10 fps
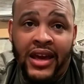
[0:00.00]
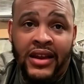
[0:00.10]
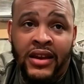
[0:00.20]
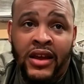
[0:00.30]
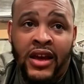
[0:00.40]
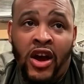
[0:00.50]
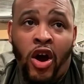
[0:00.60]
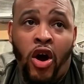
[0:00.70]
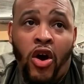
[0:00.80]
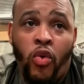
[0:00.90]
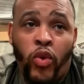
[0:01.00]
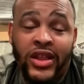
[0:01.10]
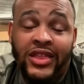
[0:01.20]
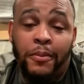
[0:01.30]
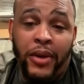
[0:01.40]
And
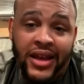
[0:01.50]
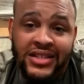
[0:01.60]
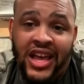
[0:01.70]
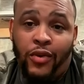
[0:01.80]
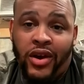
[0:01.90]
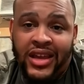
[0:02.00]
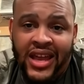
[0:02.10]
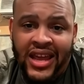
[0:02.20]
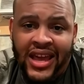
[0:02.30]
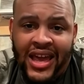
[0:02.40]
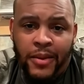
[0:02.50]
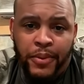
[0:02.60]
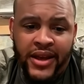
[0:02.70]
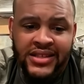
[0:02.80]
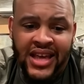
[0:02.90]
with the picks that we're getting and the
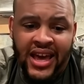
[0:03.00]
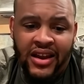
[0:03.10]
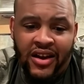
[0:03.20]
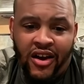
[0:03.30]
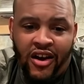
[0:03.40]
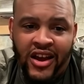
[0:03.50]
picks that